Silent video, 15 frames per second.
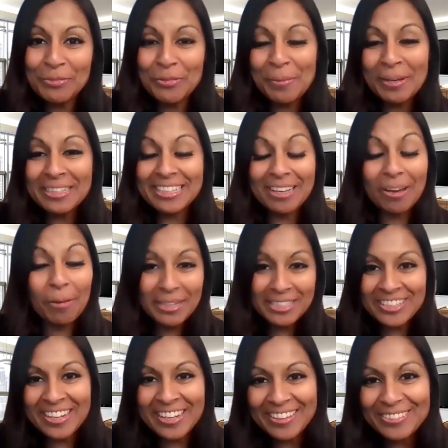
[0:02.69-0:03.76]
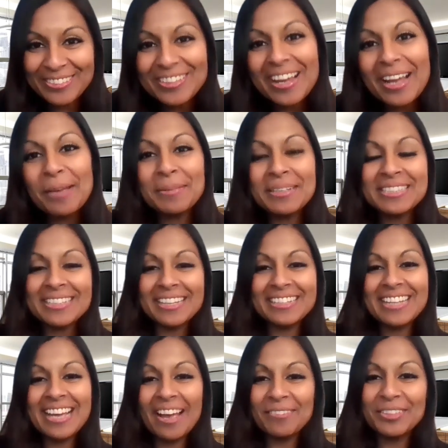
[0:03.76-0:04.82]
on my channel. I'm excited
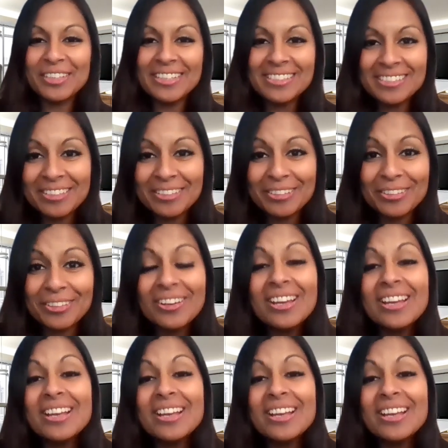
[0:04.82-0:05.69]
to have you guys here.